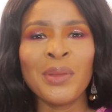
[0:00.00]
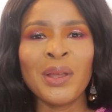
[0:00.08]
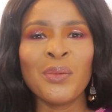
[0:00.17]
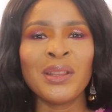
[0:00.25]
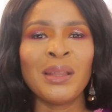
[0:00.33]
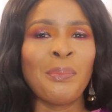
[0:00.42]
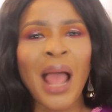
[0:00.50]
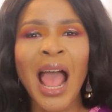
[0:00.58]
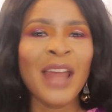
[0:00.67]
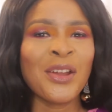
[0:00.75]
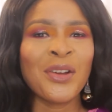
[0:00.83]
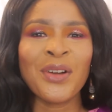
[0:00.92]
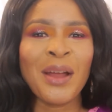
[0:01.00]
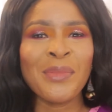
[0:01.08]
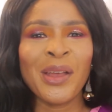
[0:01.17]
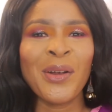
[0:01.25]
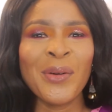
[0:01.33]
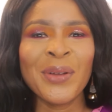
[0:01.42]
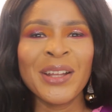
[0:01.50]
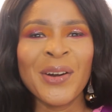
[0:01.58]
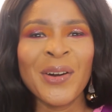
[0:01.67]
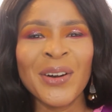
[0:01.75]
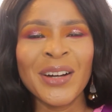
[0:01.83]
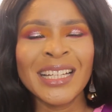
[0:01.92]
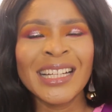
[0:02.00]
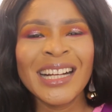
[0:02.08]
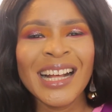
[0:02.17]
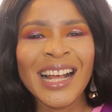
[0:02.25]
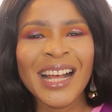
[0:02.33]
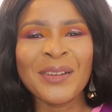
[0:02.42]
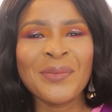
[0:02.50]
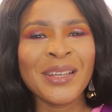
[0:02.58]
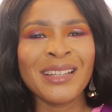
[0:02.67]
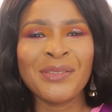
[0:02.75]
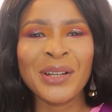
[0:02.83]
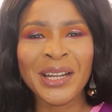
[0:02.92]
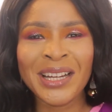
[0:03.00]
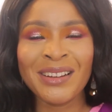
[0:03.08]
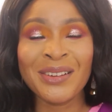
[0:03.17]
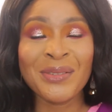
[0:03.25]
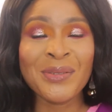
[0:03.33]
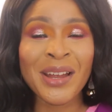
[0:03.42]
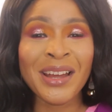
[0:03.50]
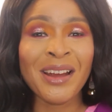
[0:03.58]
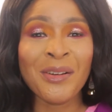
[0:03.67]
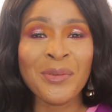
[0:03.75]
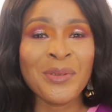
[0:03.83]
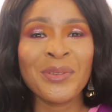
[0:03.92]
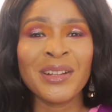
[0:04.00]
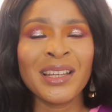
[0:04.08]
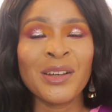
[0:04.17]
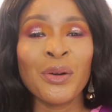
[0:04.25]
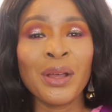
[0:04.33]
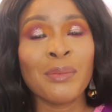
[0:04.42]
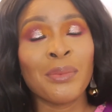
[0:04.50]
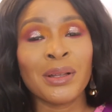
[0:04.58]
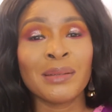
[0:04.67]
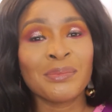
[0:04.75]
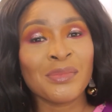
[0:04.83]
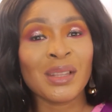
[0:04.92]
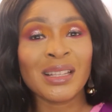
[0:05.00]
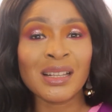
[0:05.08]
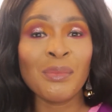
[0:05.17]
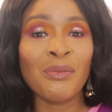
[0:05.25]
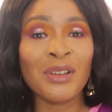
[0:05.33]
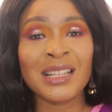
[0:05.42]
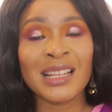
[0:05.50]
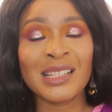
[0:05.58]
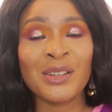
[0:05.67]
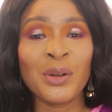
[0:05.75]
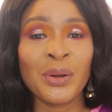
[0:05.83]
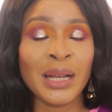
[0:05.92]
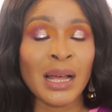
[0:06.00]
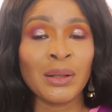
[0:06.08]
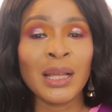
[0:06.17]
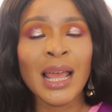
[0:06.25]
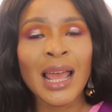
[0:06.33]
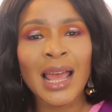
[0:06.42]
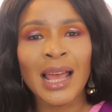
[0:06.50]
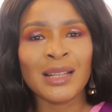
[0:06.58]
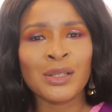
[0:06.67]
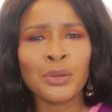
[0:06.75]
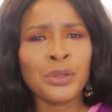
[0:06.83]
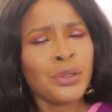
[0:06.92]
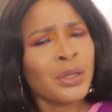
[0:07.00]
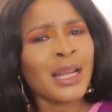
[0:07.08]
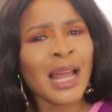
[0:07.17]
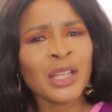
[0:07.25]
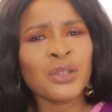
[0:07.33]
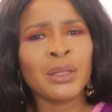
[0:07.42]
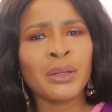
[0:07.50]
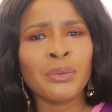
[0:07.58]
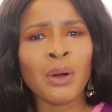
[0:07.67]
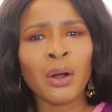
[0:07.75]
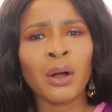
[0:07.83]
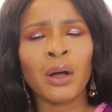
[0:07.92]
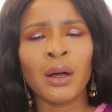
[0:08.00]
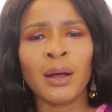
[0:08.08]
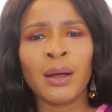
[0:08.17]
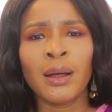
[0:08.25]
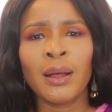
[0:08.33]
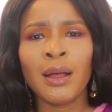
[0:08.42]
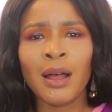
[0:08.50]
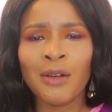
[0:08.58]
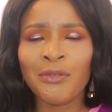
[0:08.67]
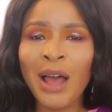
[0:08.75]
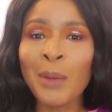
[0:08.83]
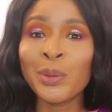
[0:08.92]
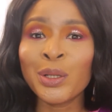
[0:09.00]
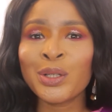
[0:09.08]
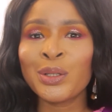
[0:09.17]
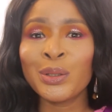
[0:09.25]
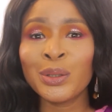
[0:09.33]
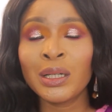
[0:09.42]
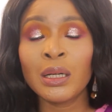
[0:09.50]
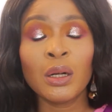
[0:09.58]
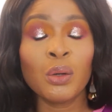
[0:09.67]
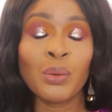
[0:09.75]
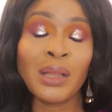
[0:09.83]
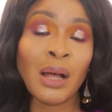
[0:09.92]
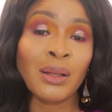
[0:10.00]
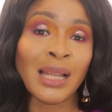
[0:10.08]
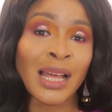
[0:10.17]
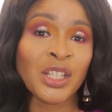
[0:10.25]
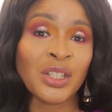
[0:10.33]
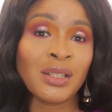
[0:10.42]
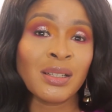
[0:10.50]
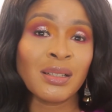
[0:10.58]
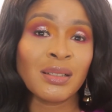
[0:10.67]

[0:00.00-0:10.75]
I mean, with the panoramic going on, I mean, where are we really going? But some of us are still going out, and so you can actually rock a fabulous look without lashes.